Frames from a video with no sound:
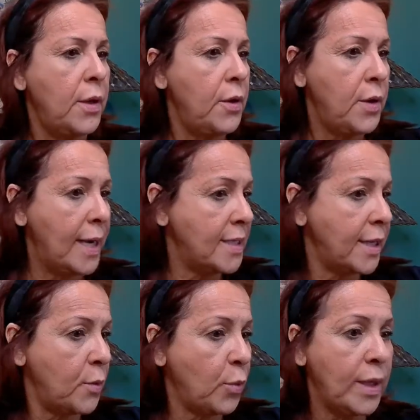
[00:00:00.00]
You guys
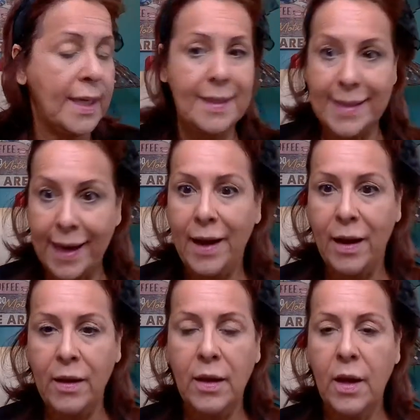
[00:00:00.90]
can really
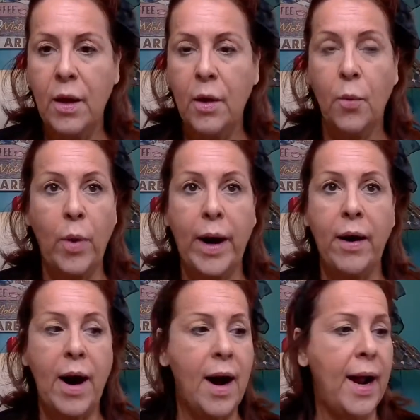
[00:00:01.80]
tell
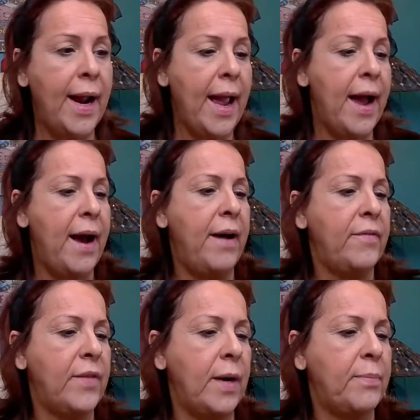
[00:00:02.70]
where I
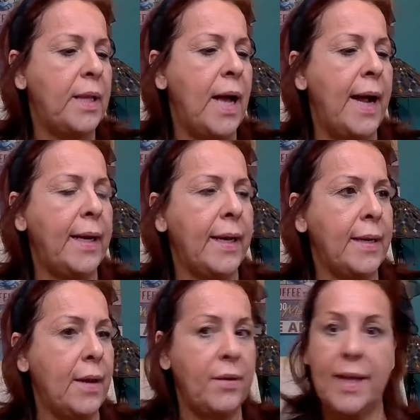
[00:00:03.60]
have applied
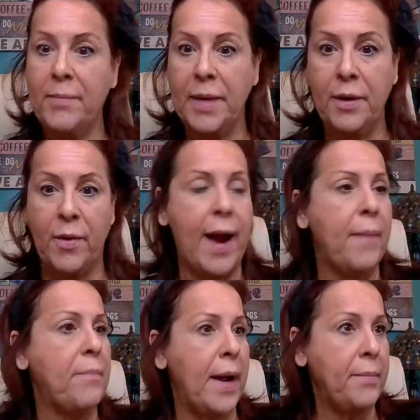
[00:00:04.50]
it. Now let me
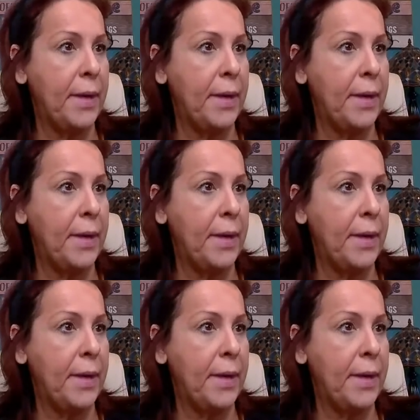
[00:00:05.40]
grab my